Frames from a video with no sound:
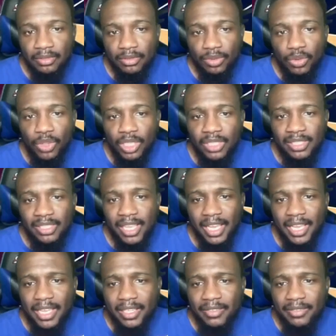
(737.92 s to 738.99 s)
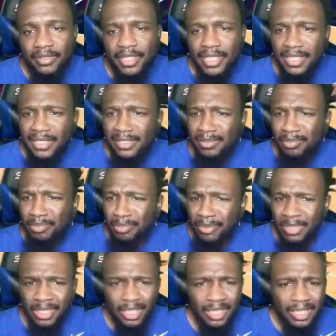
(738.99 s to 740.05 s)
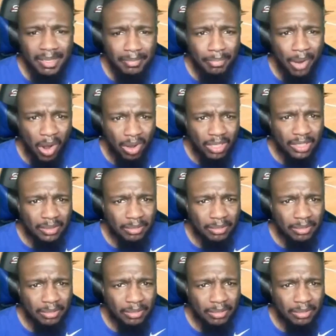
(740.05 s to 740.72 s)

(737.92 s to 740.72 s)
Oh, good save. He is balling,